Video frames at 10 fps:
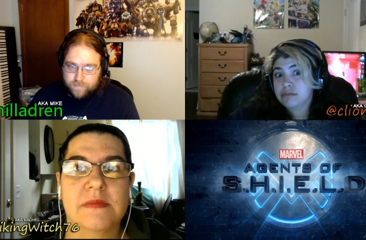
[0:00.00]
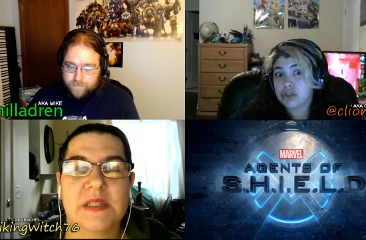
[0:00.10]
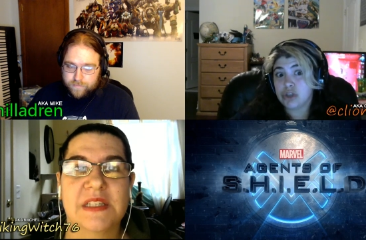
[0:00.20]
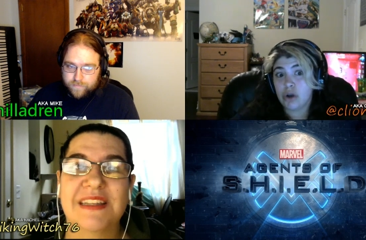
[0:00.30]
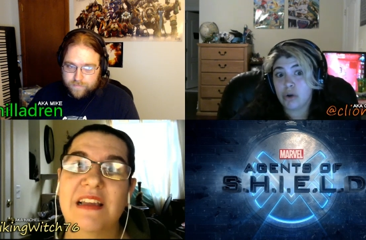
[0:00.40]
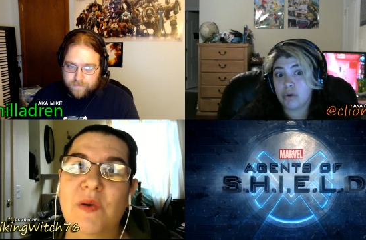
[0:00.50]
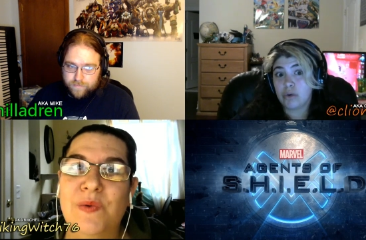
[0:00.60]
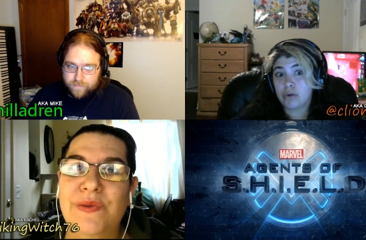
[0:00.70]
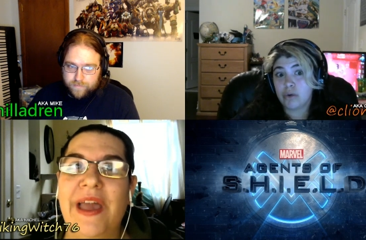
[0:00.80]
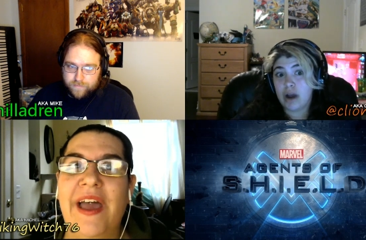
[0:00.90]

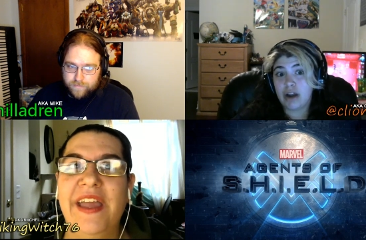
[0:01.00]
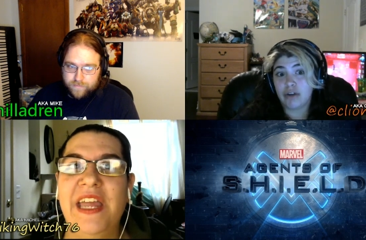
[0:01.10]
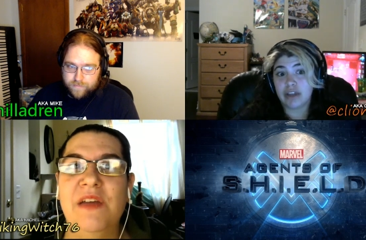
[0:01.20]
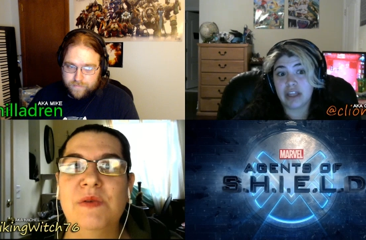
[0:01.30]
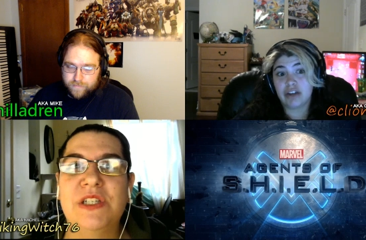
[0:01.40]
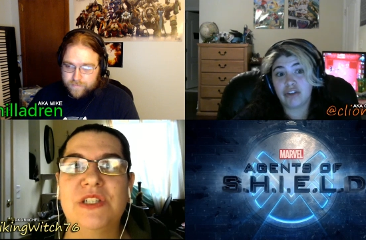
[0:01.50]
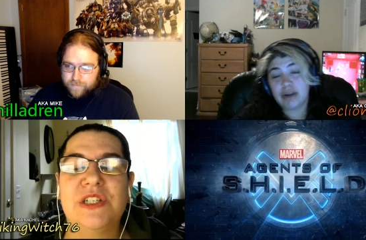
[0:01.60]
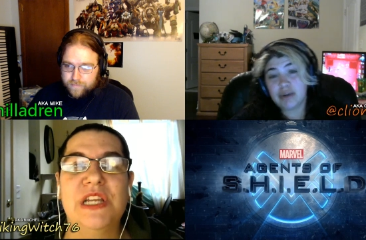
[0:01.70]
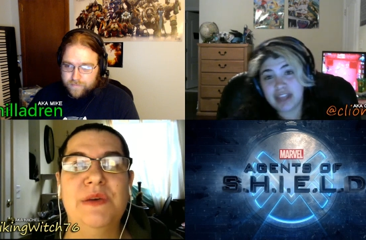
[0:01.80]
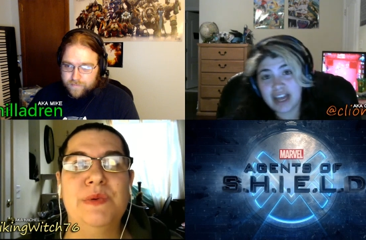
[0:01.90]
Speaker 1: So yeah, I don't he, really
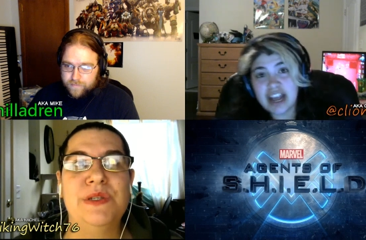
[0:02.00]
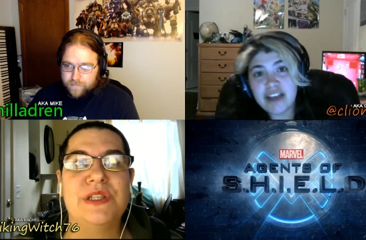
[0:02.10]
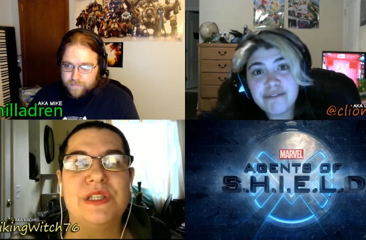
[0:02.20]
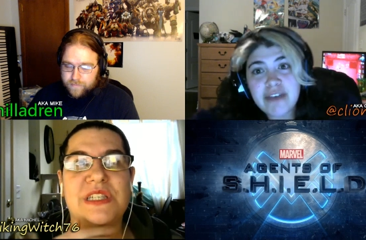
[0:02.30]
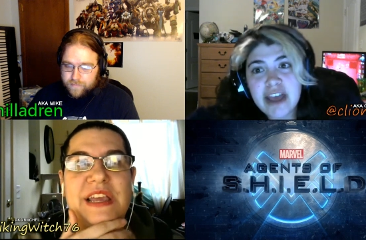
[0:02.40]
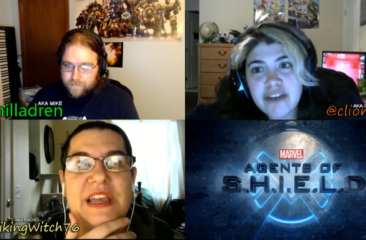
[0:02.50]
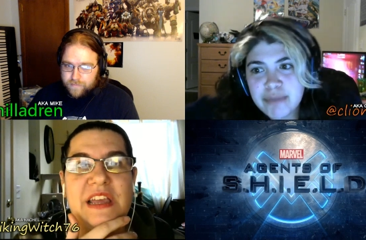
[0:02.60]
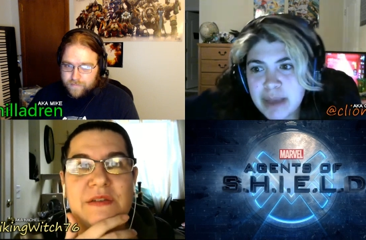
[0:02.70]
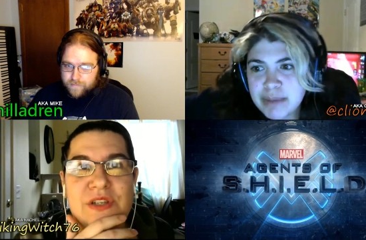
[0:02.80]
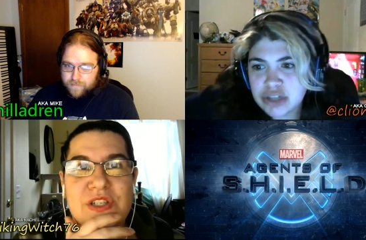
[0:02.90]
agree with it. That. Was, if if
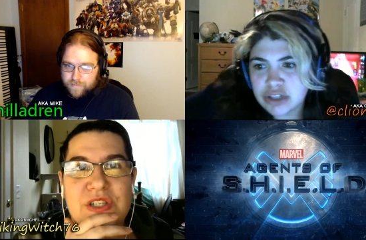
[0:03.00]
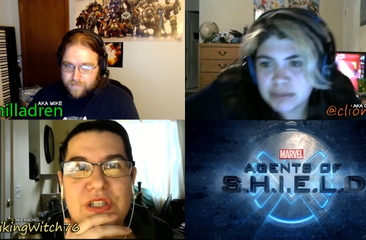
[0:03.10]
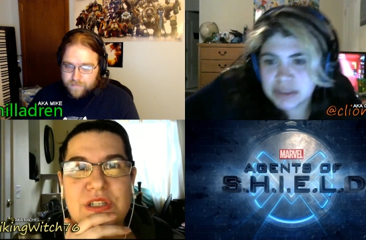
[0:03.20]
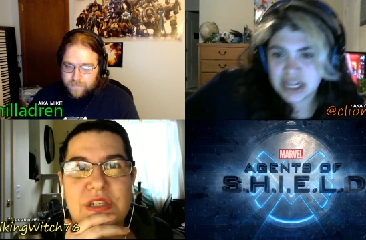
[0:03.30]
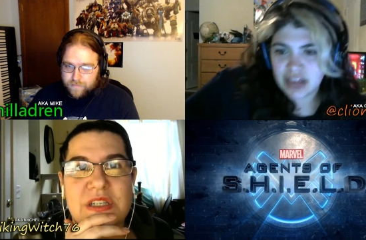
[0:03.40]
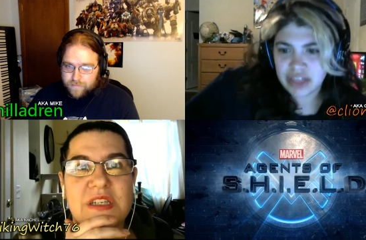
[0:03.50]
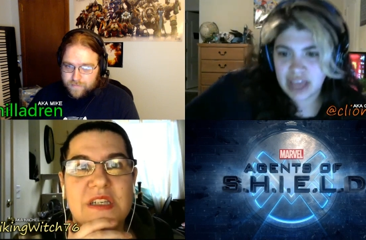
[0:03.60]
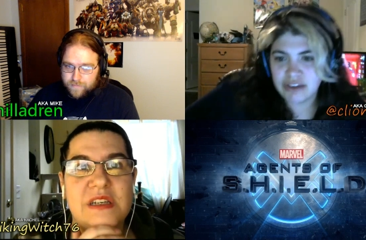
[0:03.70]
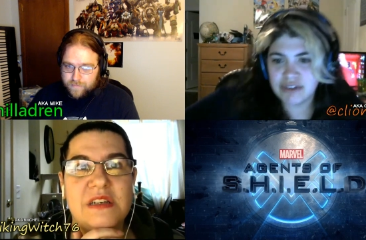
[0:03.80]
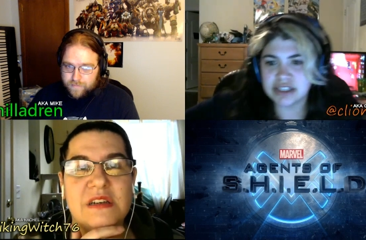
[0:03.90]
maybe Trip's death
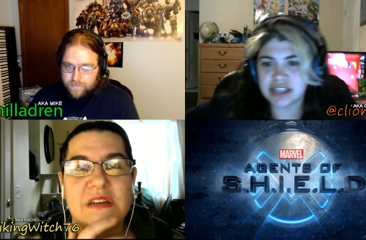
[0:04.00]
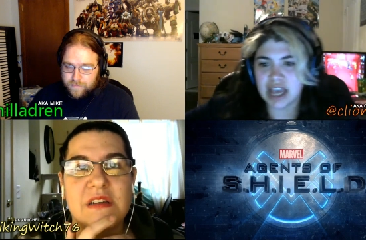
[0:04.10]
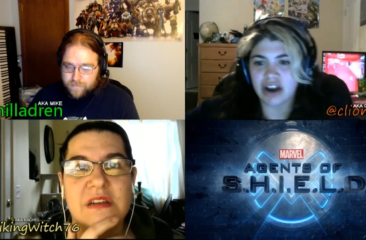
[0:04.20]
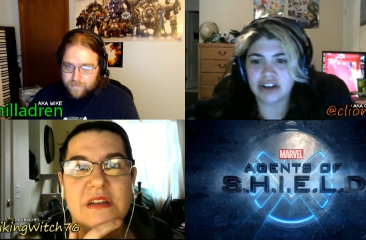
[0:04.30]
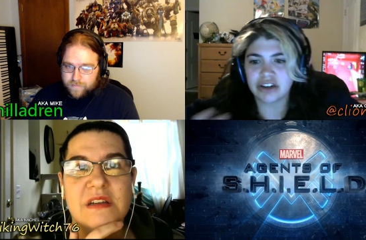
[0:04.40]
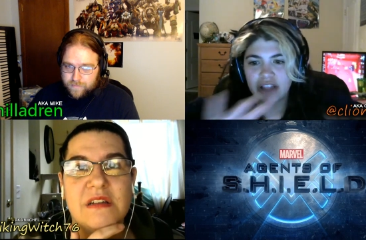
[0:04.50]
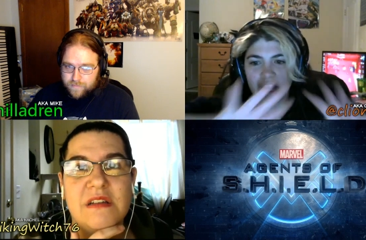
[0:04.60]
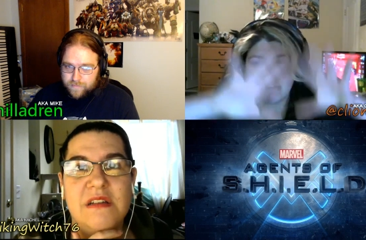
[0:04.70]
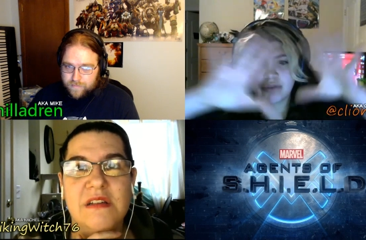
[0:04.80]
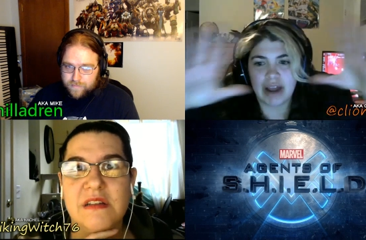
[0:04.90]
gave his character
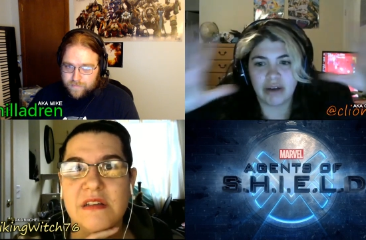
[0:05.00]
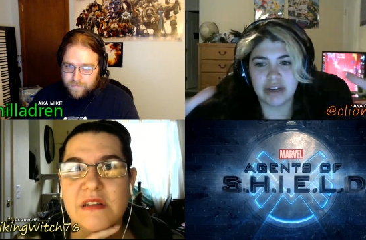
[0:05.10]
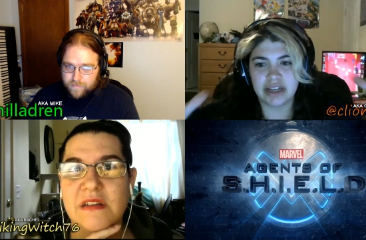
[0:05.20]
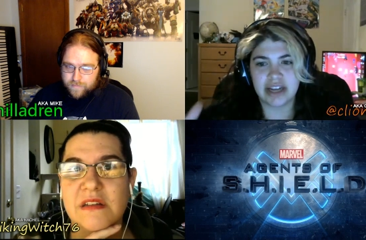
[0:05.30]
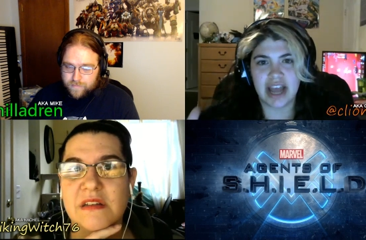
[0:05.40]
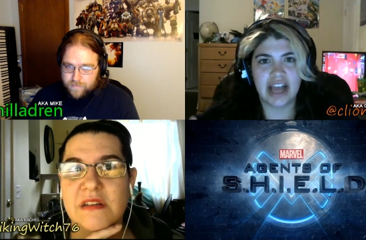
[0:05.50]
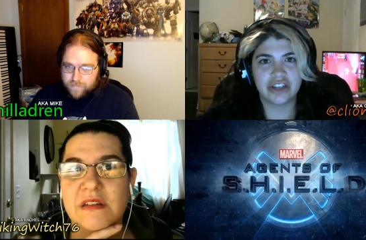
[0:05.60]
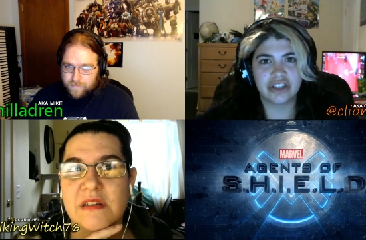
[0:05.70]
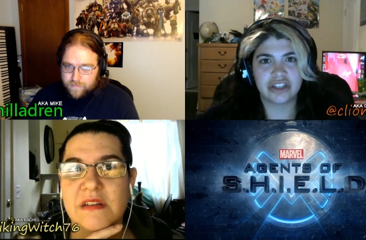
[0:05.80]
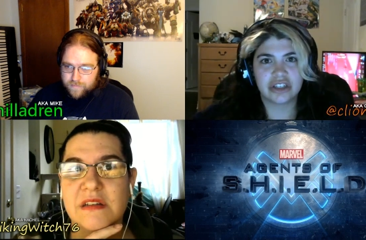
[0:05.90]
like a rounded
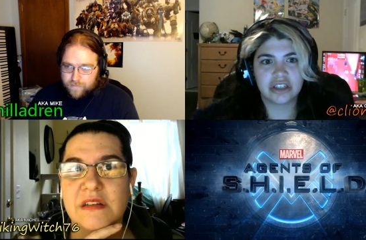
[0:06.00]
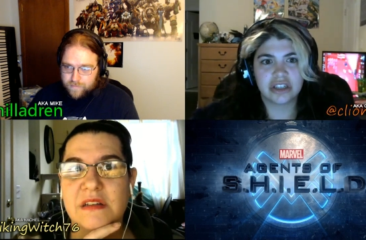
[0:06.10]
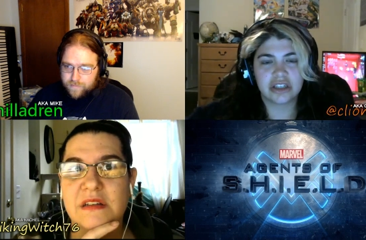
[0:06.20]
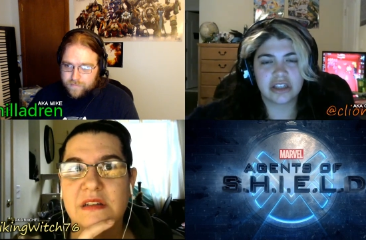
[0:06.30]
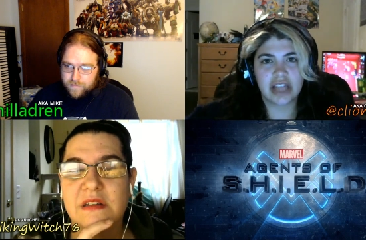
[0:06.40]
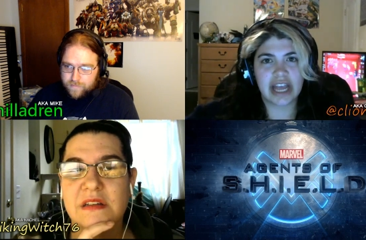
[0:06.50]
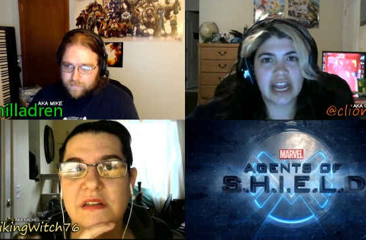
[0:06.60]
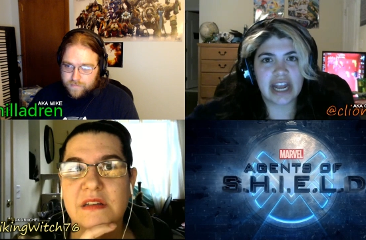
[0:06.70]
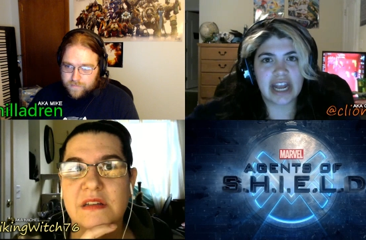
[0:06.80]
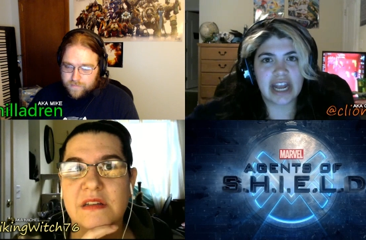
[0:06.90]
edge, like
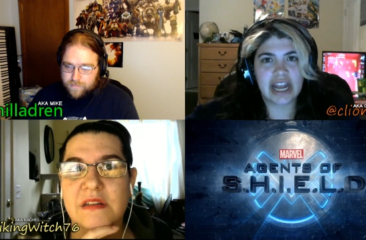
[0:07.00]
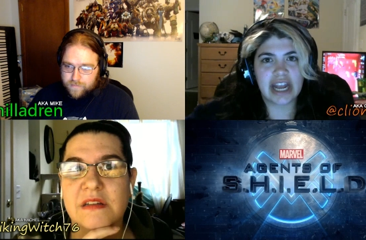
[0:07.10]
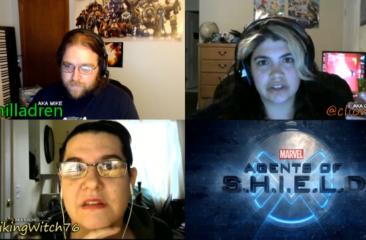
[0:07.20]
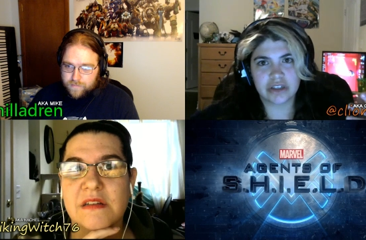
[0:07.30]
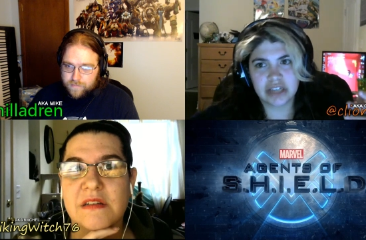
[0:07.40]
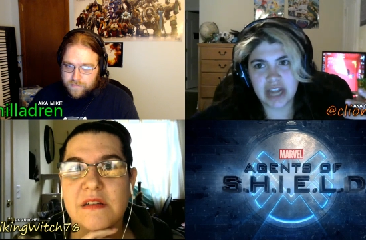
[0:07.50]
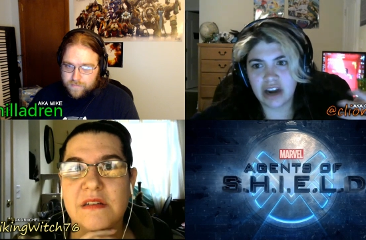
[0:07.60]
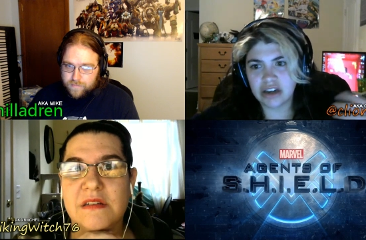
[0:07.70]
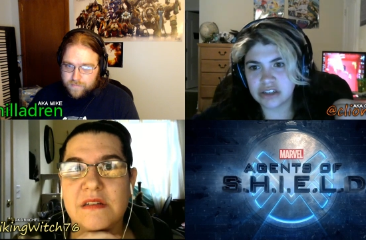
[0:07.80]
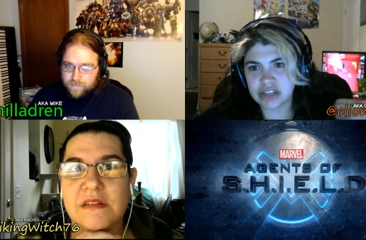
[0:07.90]
it has for certain
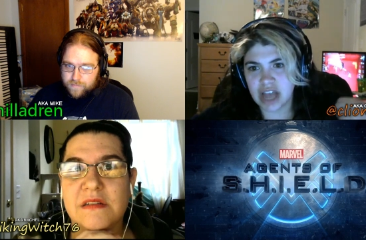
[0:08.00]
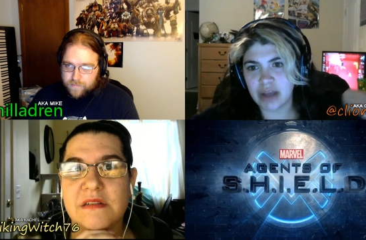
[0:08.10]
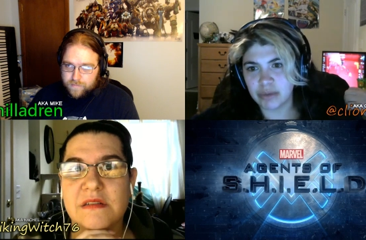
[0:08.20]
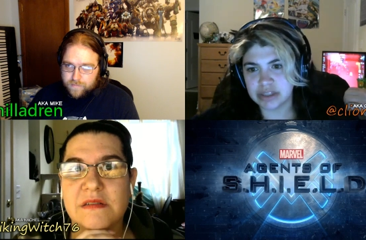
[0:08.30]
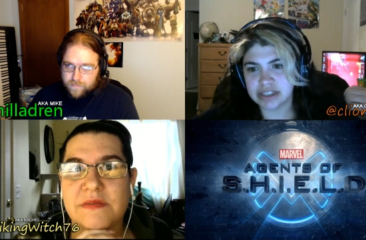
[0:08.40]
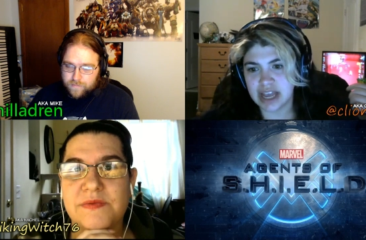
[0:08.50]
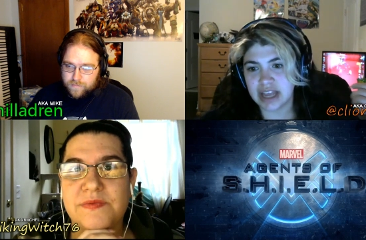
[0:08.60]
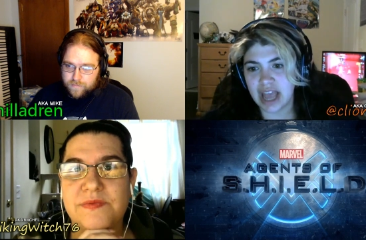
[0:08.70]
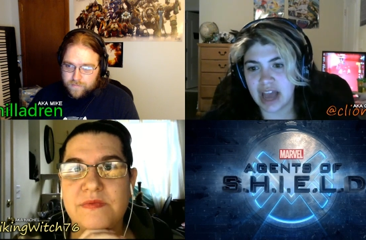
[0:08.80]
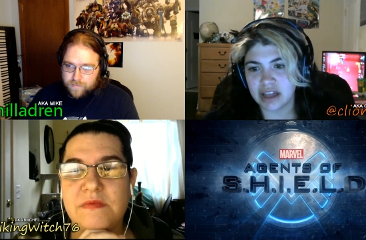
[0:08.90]
characters, I would say
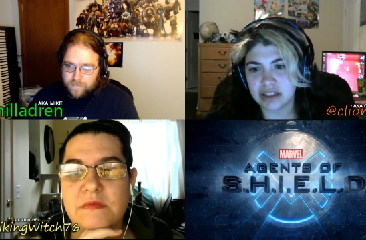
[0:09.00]
yeah,